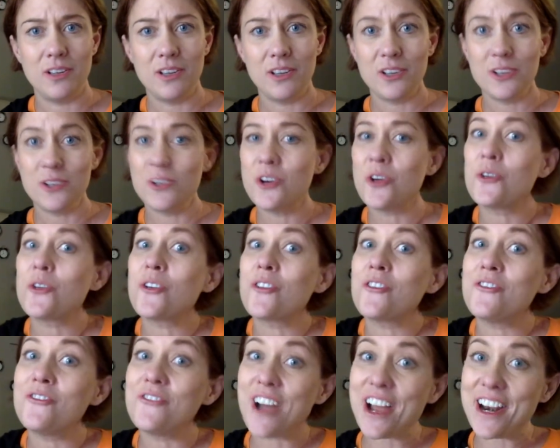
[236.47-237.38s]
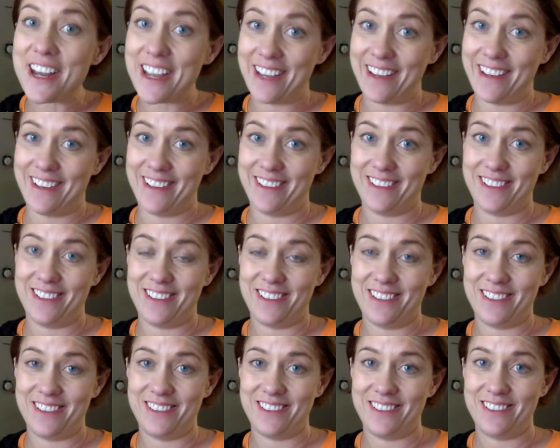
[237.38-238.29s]
You know you're funny.
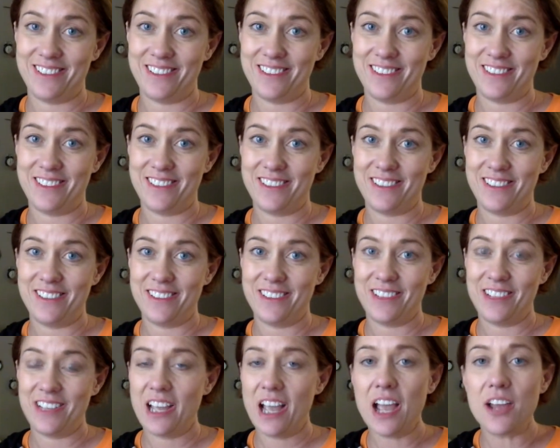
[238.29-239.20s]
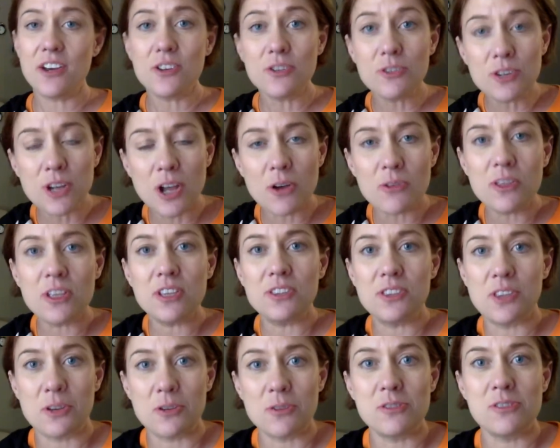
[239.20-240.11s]
And you know that
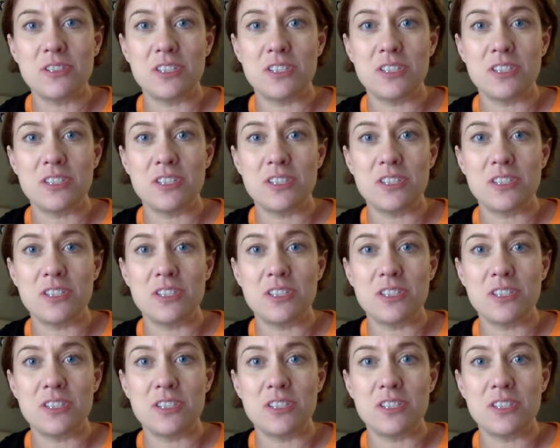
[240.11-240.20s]
those